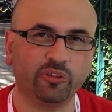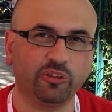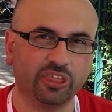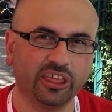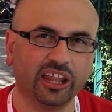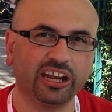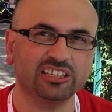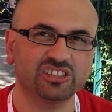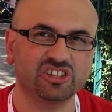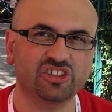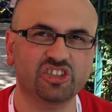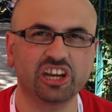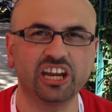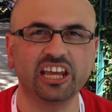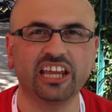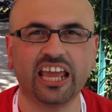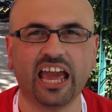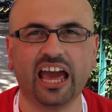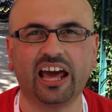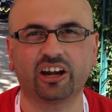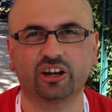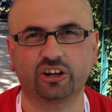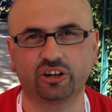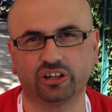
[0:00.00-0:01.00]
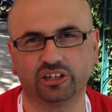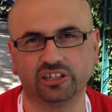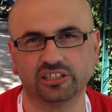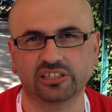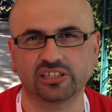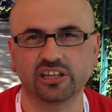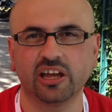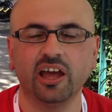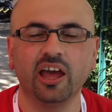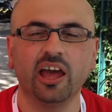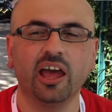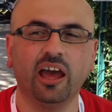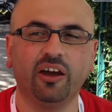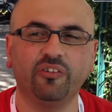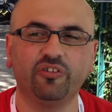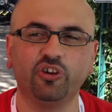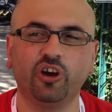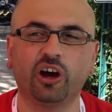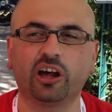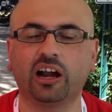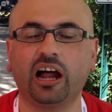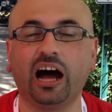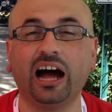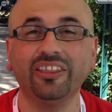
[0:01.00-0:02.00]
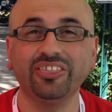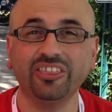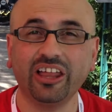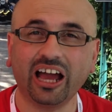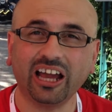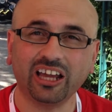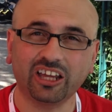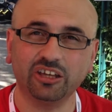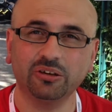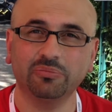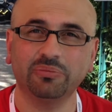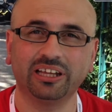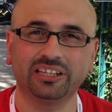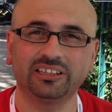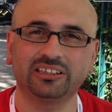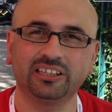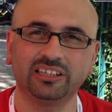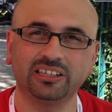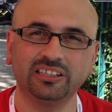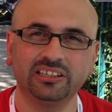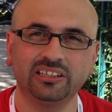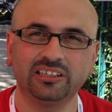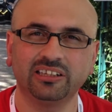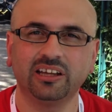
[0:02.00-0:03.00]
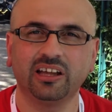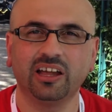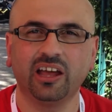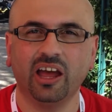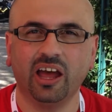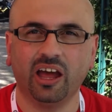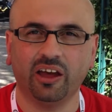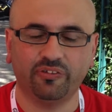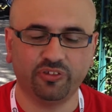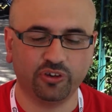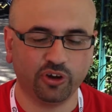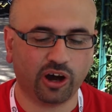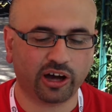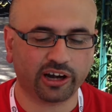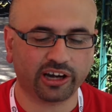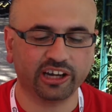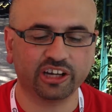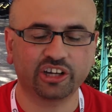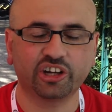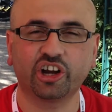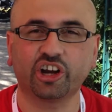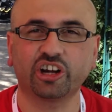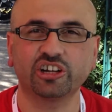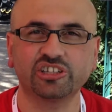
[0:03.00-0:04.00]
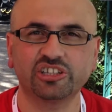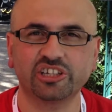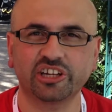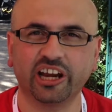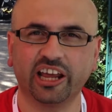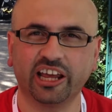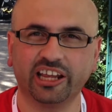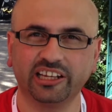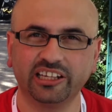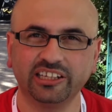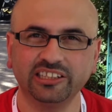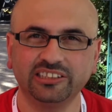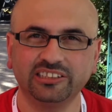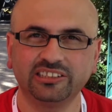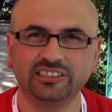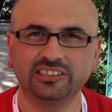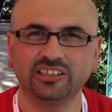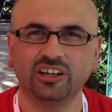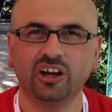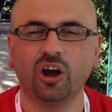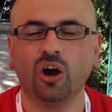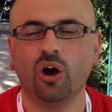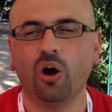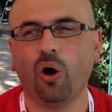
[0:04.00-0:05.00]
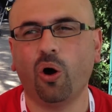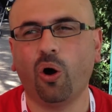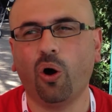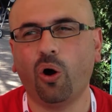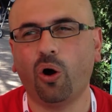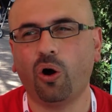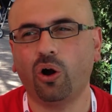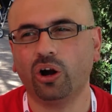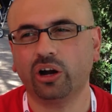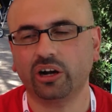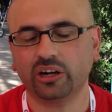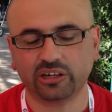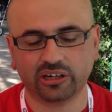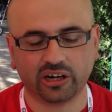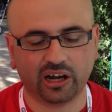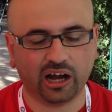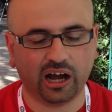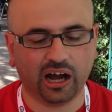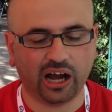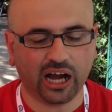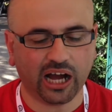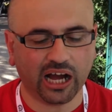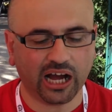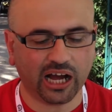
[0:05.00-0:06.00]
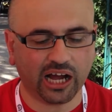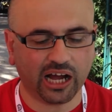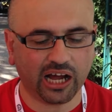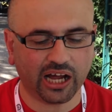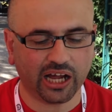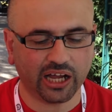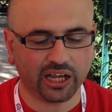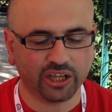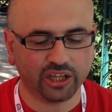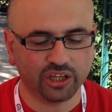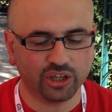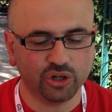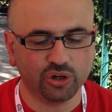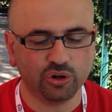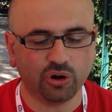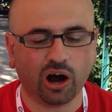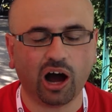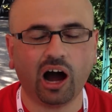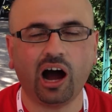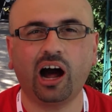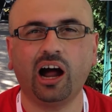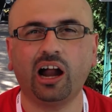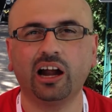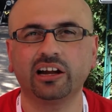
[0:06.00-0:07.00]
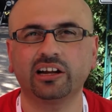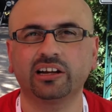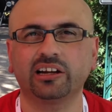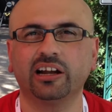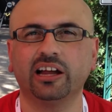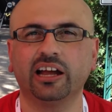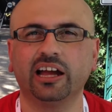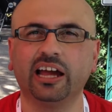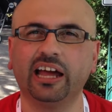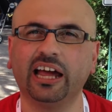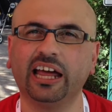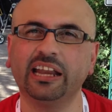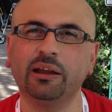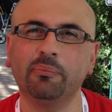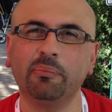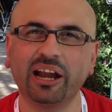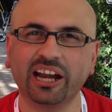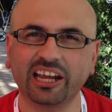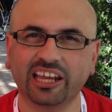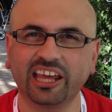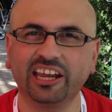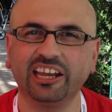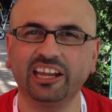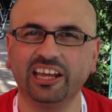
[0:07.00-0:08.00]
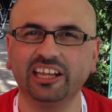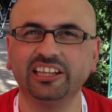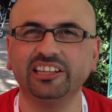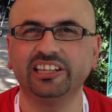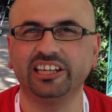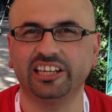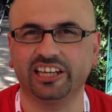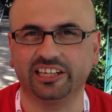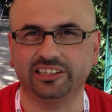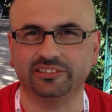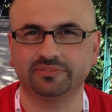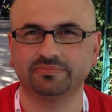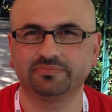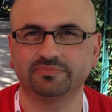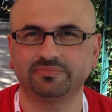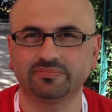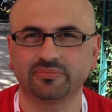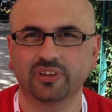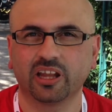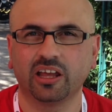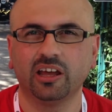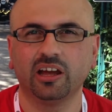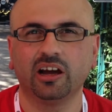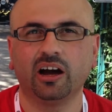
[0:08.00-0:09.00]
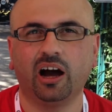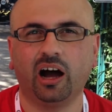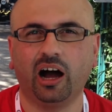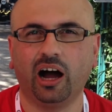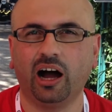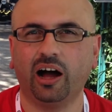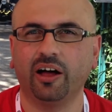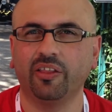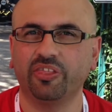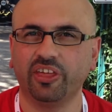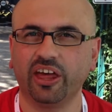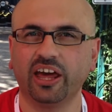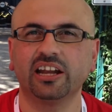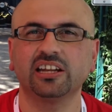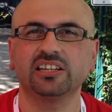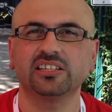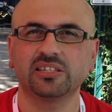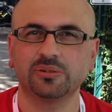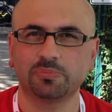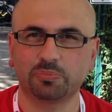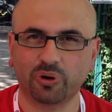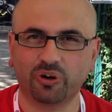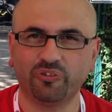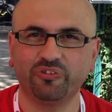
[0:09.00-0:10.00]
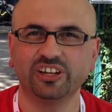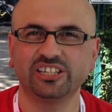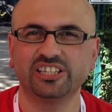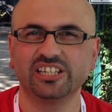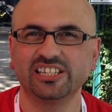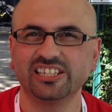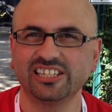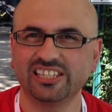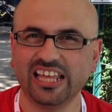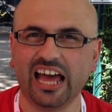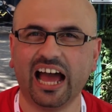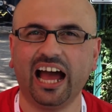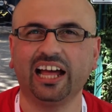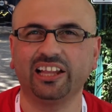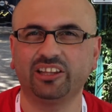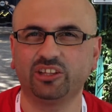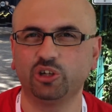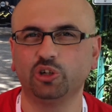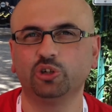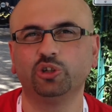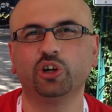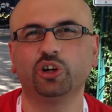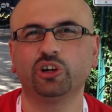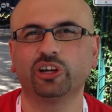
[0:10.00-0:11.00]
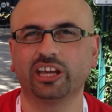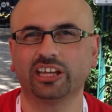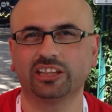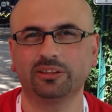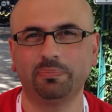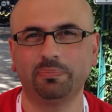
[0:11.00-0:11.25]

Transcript: there's three categories. If you are undocumented, if you are incarcerated, or you are an American Indian. There is provisions that you don't get